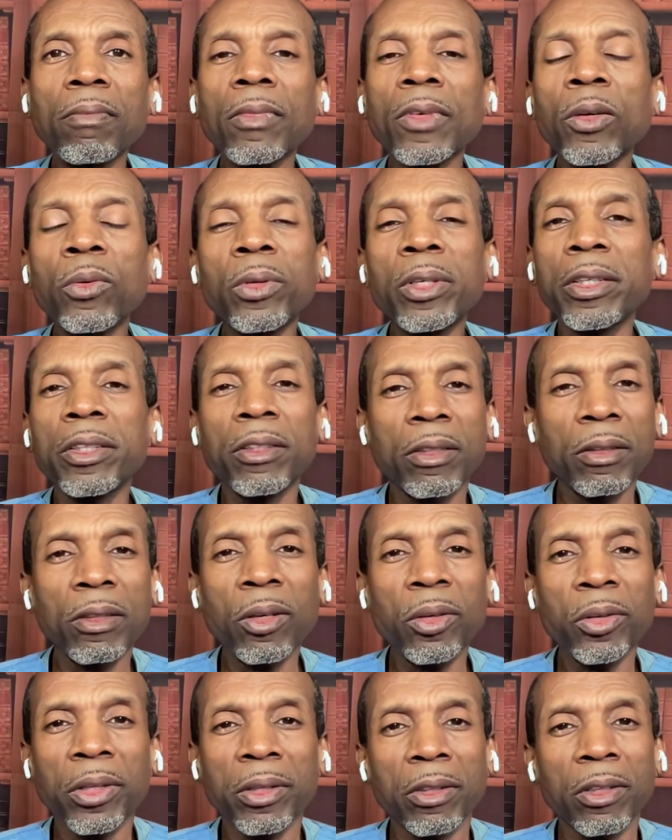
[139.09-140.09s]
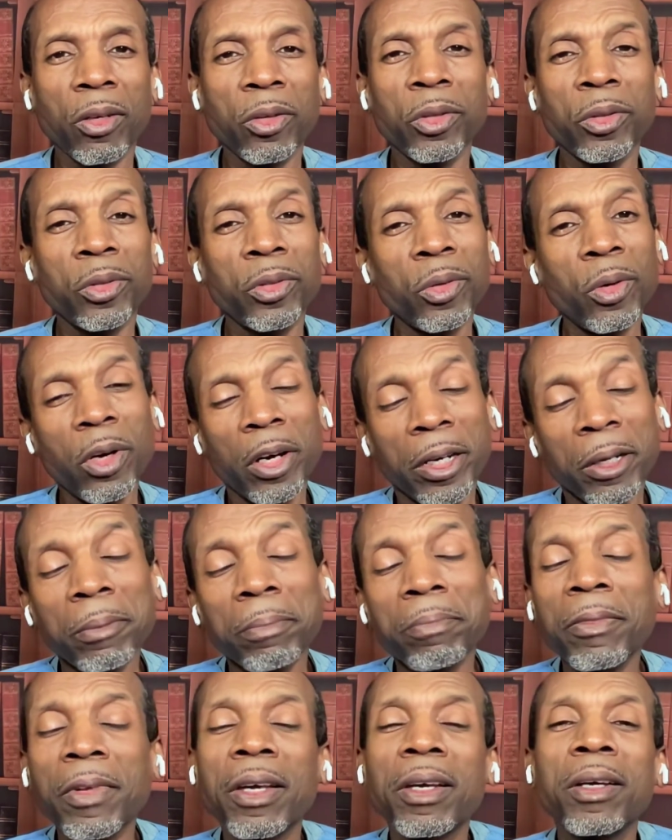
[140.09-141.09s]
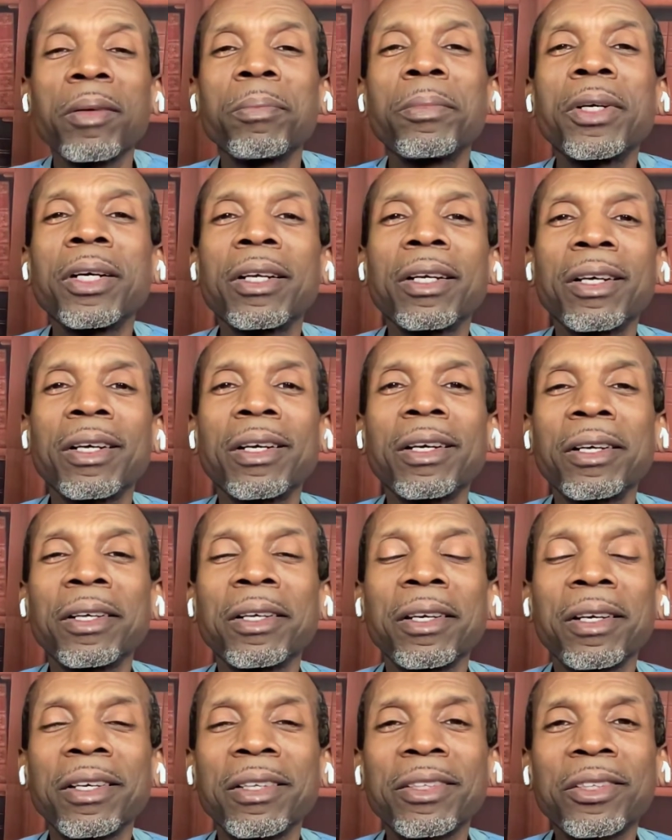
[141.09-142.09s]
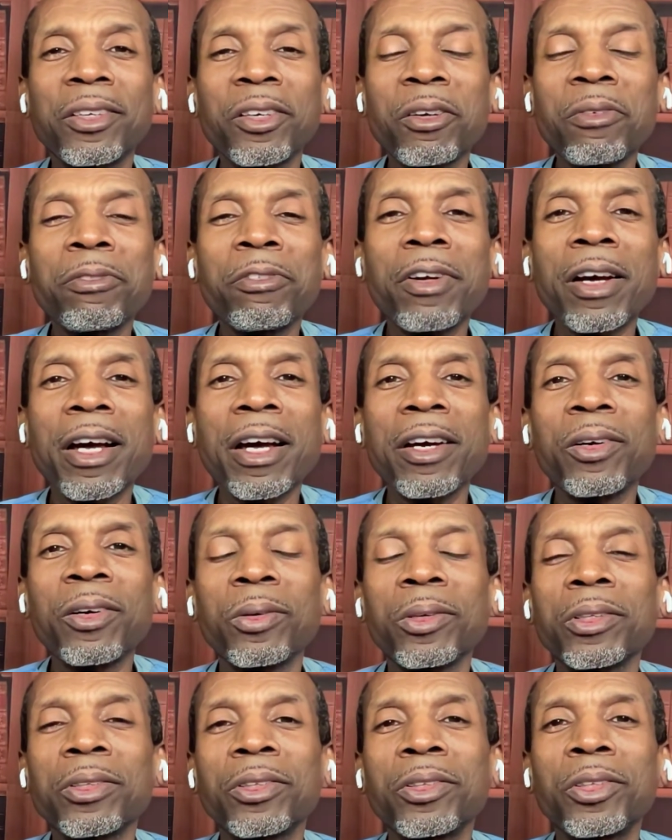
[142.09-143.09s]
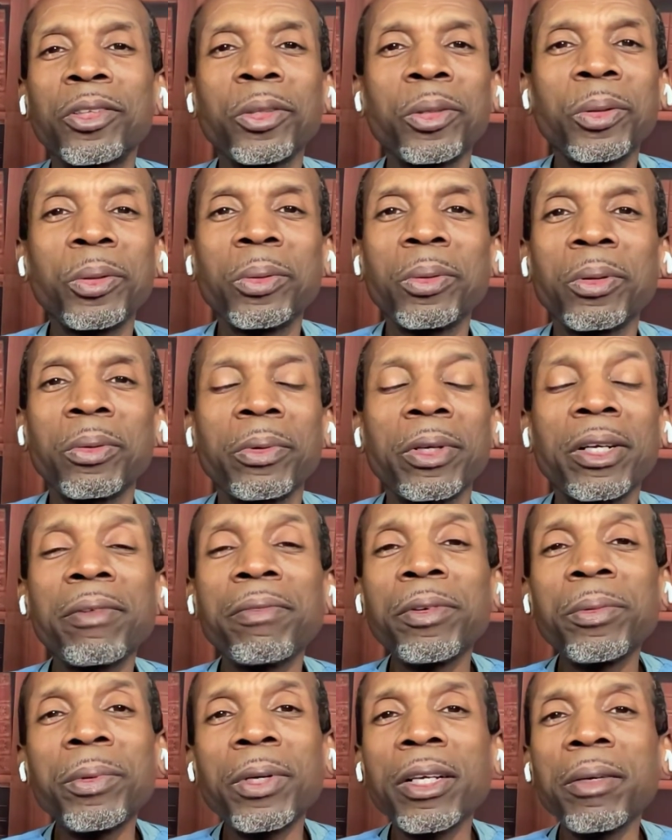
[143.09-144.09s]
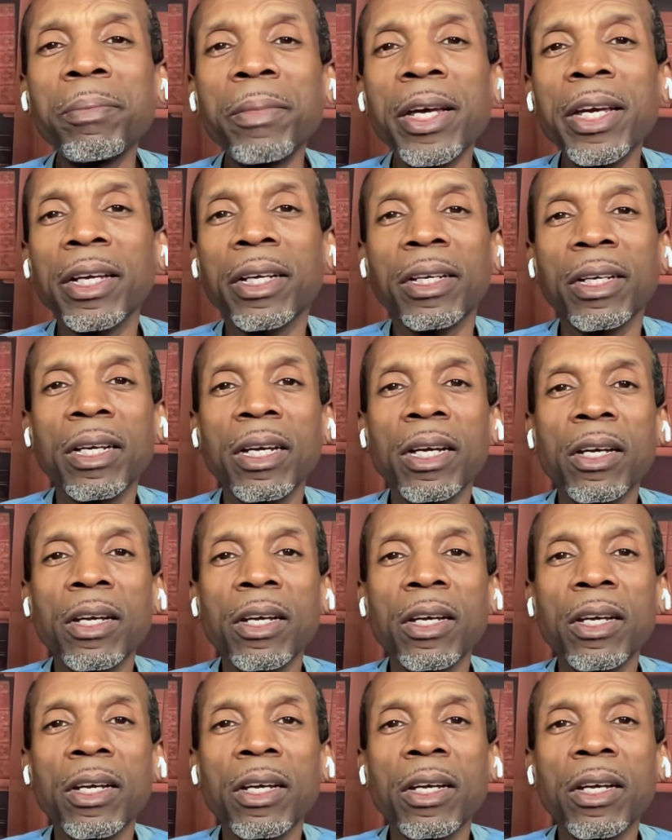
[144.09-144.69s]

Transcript: where you don't use oil, but a stir fry or a stew or whatever you want to make.